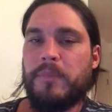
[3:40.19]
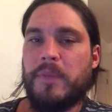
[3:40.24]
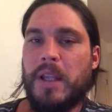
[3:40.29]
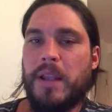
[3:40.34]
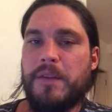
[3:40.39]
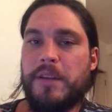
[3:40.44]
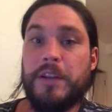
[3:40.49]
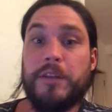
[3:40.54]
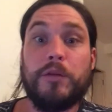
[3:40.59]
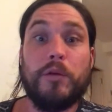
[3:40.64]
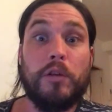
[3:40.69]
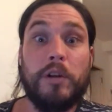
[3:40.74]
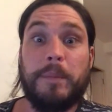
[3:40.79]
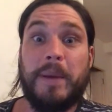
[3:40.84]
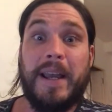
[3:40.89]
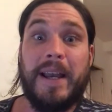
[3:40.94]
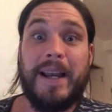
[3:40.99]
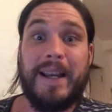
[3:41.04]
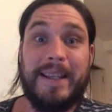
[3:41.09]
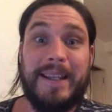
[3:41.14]
is all
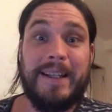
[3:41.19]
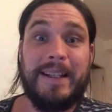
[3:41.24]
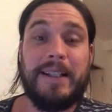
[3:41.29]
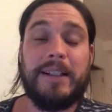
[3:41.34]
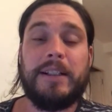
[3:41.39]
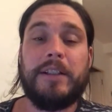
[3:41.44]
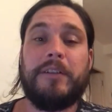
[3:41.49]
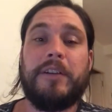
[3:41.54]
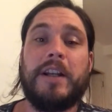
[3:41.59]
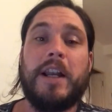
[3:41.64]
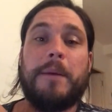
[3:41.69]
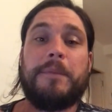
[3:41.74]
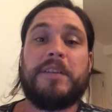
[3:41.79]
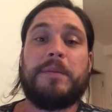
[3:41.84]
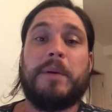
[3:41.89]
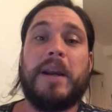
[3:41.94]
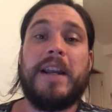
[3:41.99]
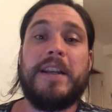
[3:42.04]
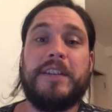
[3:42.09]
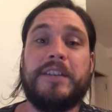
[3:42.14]
about, again, clearing up
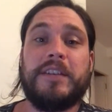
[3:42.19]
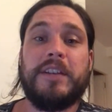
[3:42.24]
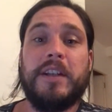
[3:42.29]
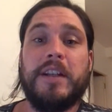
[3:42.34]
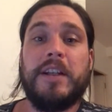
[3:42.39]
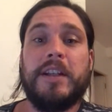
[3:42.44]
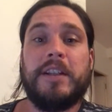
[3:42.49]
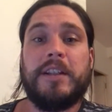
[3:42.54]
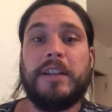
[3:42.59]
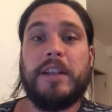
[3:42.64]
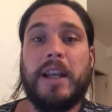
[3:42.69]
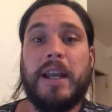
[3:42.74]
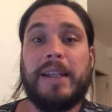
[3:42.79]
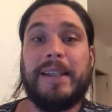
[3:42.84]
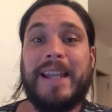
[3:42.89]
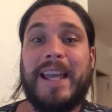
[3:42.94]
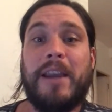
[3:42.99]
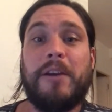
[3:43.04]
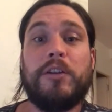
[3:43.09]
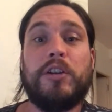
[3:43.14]
space,
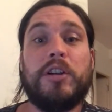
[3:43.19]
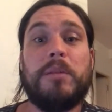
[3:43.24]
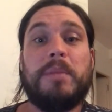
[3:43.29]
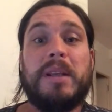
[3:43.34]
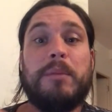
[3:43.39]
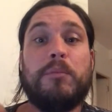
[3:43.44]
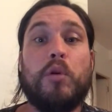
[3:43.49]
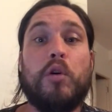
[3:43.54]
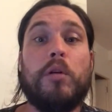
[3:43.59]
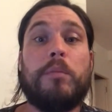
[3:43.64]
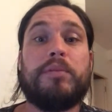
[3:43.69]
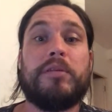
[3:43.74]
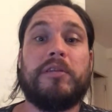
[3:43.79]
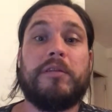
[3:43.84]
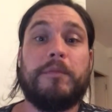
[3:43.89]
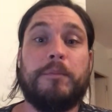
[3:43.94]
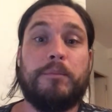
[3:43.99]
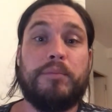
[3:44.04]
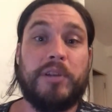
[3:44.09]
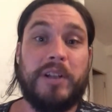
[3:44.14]
allowing you to be more
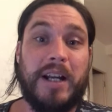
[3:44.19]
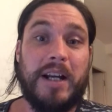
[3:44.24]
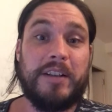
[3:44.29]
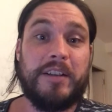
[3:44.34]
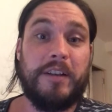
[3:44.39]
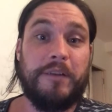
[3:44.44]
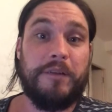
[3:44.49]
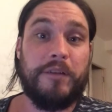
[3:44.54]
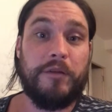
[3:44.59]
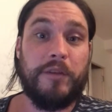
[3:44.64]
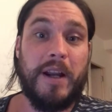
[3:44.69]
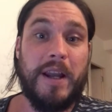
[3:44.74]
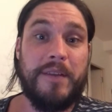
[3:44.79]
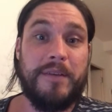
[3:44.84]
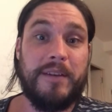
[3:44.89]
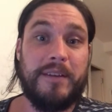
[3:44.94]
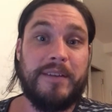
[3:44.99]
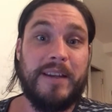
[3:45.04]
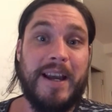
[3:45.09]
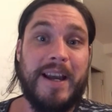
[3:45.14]
productive throughout
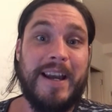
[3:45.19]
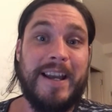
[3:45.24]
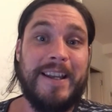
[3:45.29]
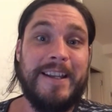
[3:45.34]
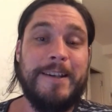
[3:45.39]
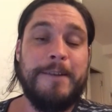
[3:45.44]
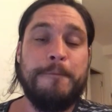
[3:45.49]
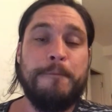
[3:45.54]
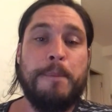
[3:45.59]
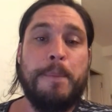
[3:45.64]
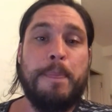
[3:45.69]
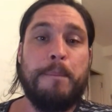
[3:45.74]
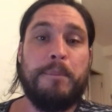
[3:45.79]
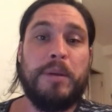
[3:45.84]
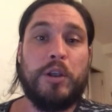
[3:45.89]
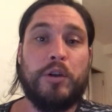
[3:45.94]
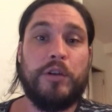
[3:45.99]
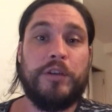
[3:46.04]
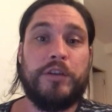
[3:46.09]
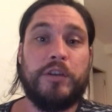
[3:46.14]
the day
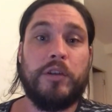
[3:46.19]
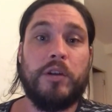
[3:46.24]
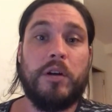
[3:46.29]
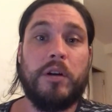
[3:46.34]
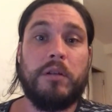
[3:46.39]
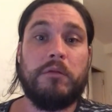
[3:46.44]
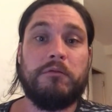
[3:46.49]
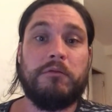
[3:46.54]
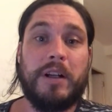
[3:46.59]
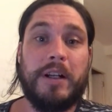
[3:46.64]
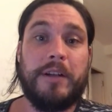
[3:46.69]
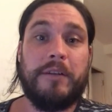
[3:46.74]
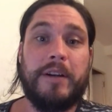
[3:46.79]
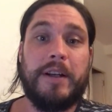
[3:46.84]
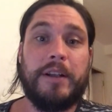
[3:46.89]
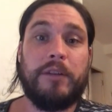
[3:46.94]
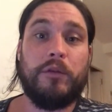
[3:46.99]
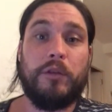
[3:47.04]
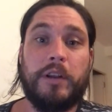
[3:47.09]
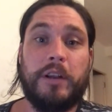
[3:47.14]
because you're not running
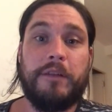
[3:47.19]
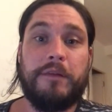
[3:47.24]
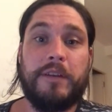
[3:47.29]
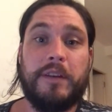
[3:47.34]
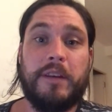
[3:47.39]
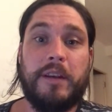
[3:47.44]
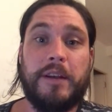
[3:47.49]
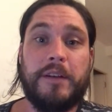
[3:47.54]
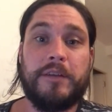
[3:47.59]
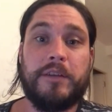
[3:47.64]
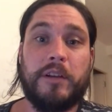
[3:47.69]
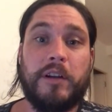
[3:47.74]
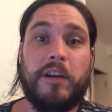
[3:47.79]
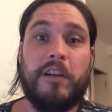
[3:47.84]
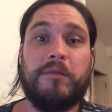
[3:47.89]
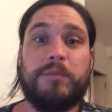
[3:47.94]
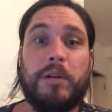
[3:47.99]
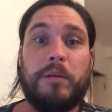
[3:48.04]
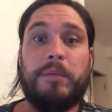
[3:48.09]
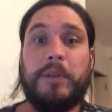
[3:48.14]
around looking for things. And
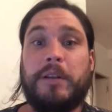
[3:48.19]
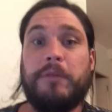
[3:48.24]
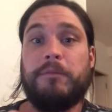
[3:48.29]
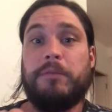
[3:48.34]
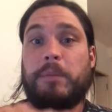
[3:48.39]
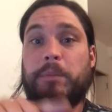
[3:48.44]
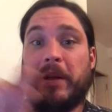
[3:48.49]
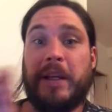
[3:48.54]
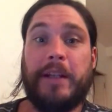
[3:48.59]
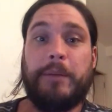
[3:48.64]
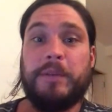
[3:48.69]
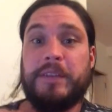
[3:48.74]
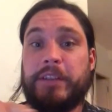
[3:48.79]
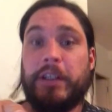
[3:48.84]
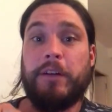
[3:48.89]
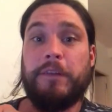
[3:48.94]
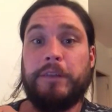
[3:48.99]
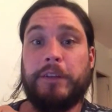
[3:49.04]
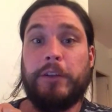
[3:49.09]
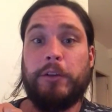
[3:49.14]
I've probably repeated
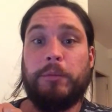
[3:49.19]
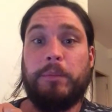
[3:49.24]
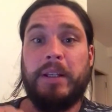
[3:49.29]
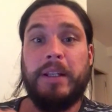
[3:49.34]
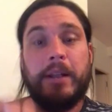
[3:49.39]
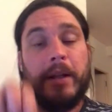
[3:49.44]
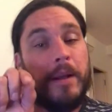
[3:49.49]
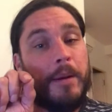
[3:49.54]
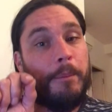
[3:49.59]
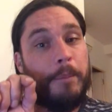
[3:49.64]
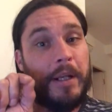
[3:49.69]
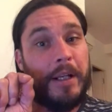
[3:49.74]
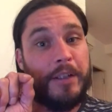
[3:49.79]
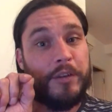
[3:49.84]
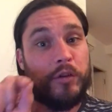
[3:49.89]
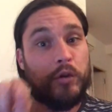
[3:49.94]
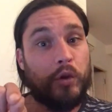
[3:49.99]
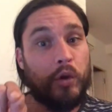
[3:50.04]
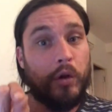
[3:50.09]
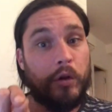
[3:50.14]
myself a little bit, but
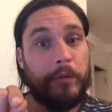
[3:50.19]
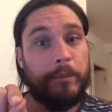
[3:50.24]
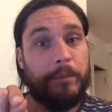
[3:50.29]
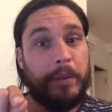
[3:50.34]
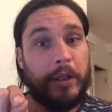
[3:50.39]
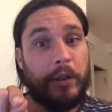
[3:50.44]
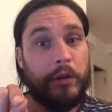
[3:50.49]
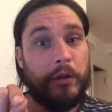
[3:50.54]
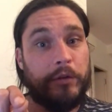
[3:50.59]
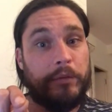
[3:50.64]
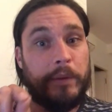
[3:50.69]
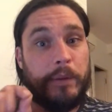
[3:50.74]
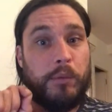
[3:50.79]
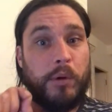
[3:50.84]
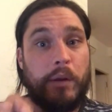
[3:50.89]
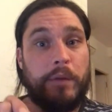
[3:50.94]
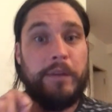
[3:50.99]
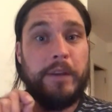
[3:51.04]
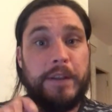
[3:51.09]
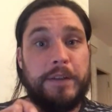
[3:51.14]
it's good because we
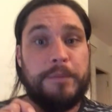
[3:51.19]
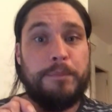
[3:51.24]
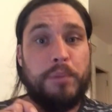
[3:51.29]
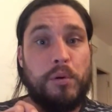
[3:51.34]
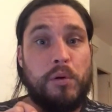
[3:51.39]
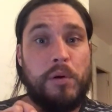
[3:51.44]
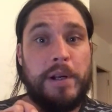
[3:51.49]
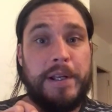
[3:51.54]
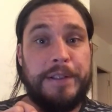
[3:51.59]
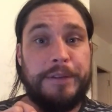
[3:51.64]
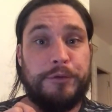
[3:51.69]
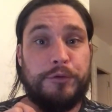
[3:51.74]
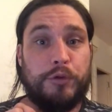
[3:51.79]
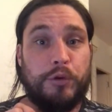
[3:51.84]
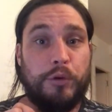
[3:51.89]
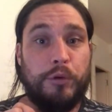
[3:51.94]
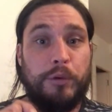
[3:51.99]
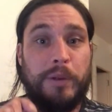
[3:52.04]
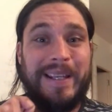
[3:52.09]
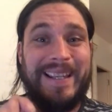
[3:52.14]
want this point
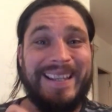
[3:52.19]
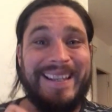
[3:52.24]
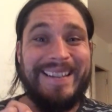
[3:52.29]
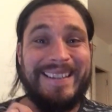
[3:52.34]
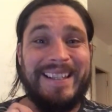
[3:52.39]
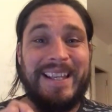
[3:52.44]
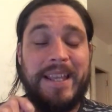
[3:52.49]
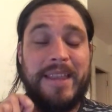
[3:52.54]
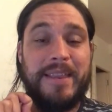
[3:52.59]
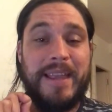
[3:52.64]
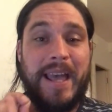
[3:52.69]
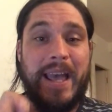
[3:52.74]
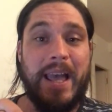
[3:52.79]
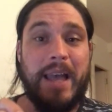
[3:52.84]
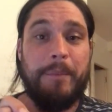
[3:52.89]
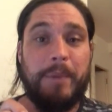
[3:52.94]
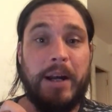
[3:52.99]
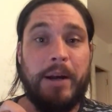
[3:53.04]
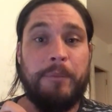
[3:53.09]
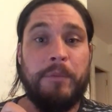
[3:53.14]
to hit the
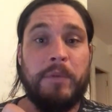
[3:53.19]
hammer.